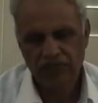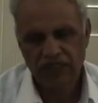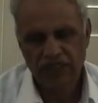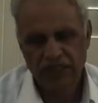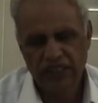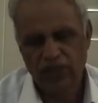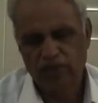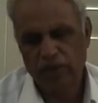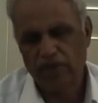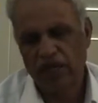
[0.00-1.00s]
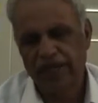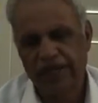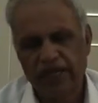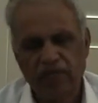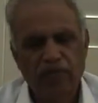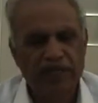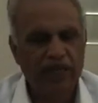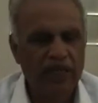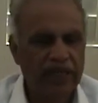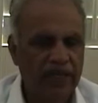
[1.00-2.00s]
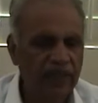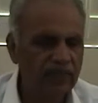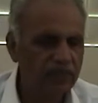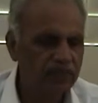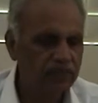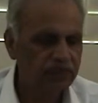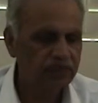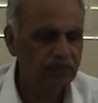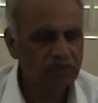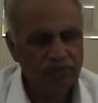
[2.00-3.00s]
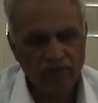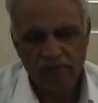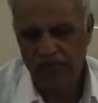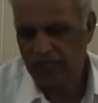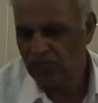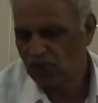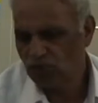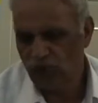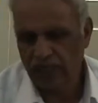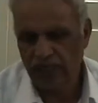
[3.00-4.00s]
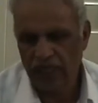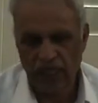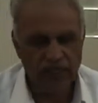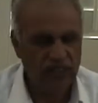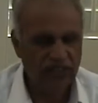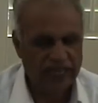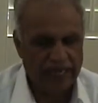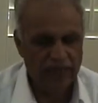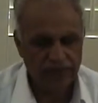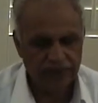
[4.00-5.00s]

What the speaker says: Since Brahmanda and Pindanda is one and the same,